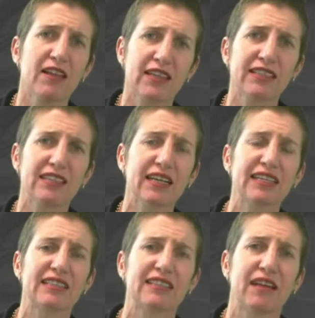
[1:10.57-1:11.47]
Let's say
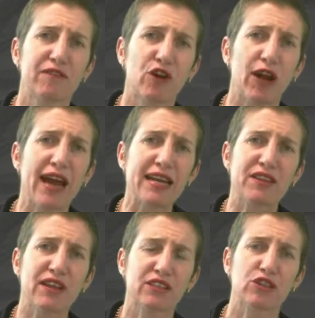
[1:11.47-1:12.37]
they've got
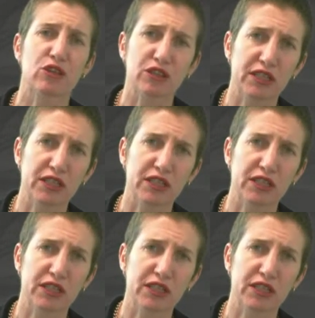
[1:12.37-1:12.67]
$80,000